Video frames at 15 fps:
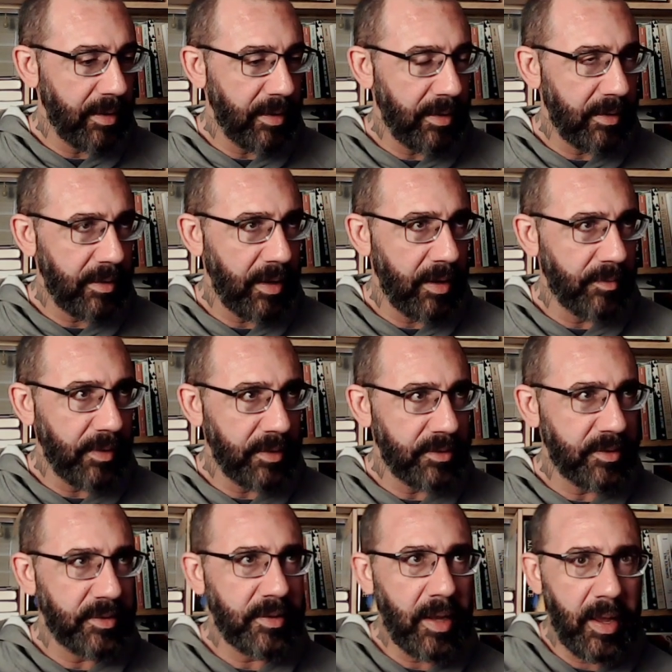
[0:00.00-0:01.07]
kind of
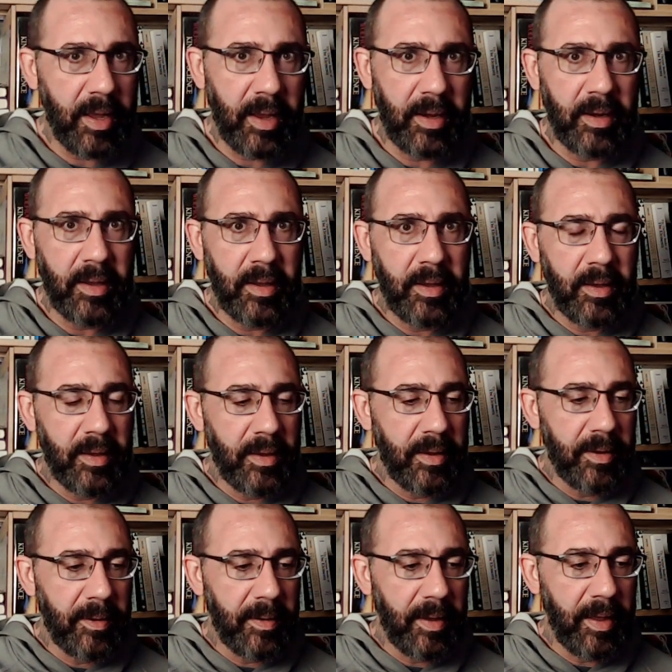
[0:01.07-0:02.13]
assign
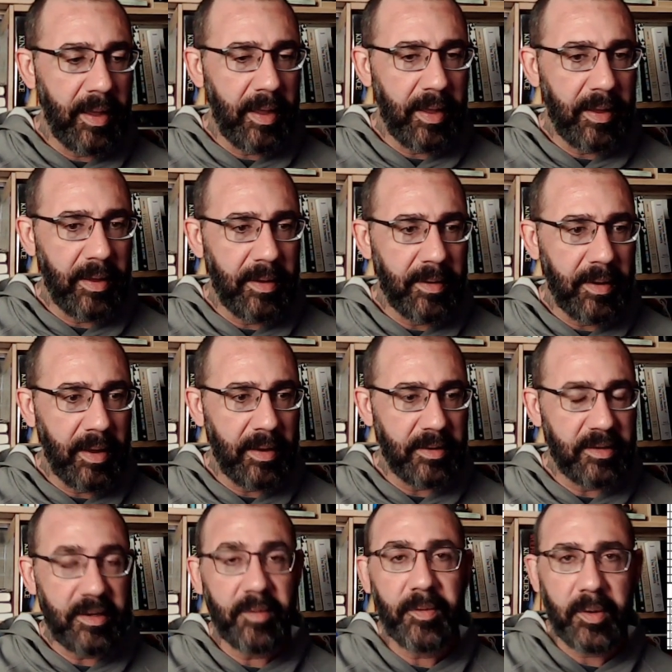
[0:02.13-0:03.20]
a
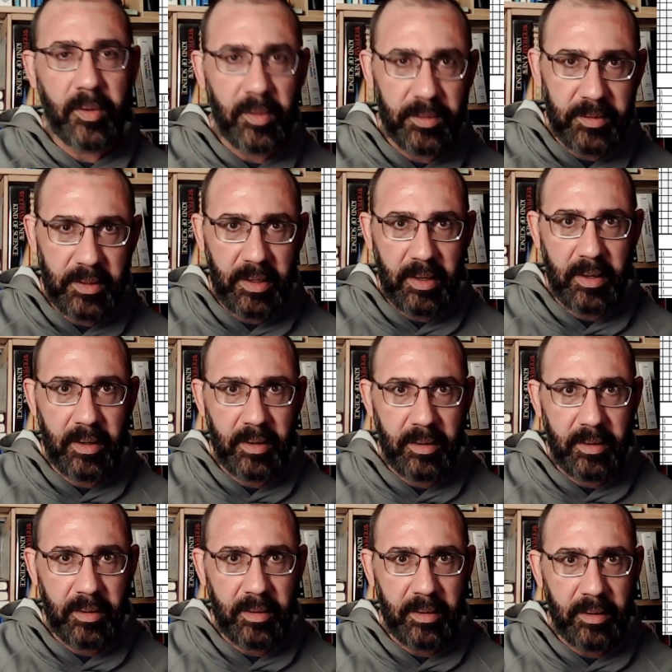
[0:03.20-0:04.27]
difficulty
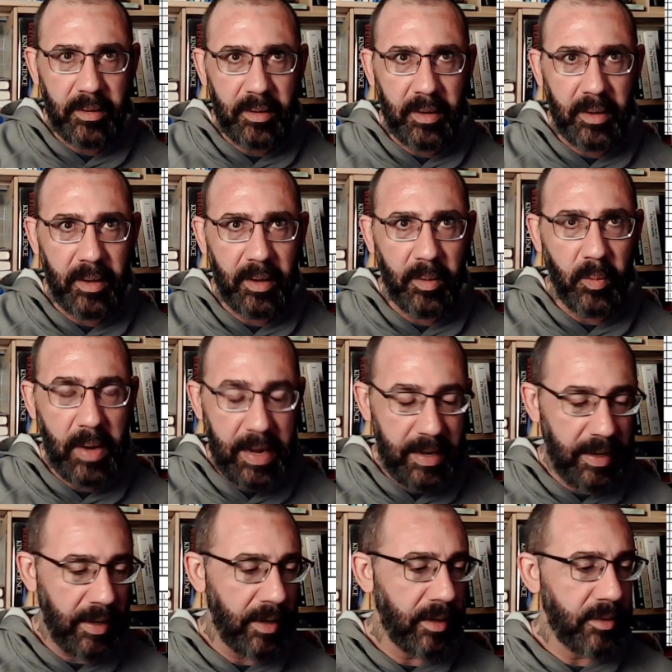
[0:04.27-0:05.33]

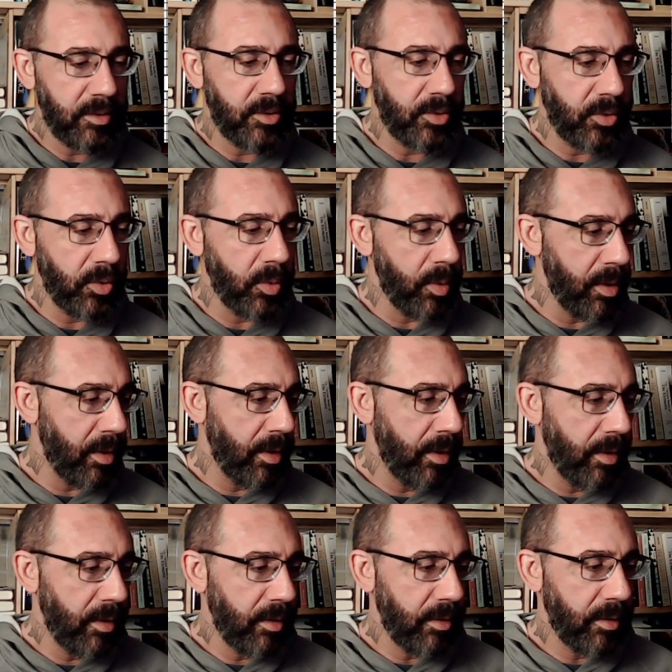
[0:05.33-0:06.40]
rating to
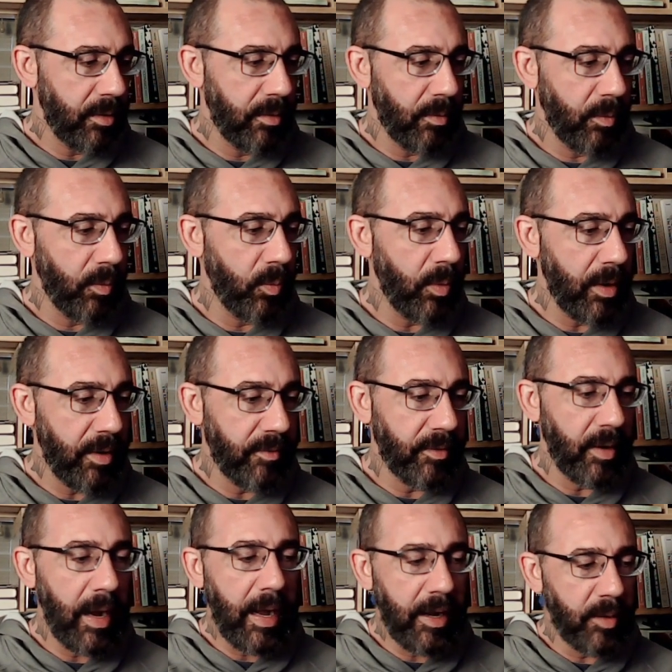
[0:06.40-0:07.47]
whatever
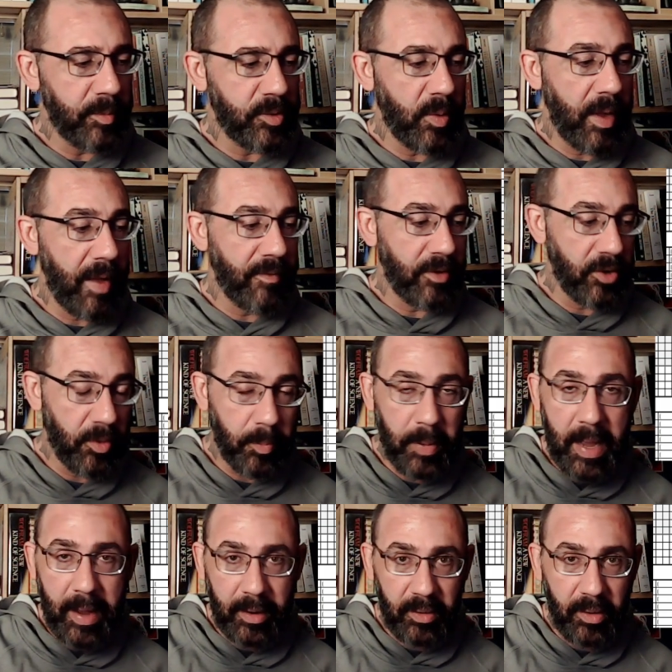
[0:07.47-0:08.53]
items you have in your
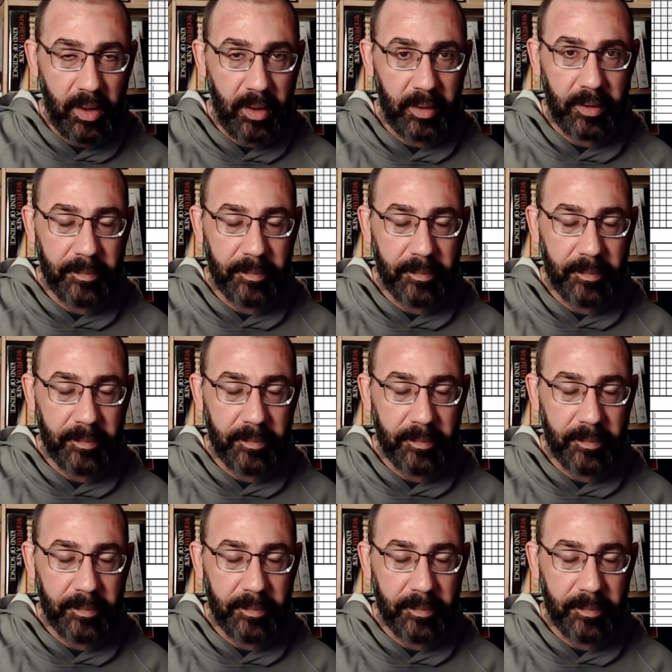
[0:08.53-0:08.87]
backlog.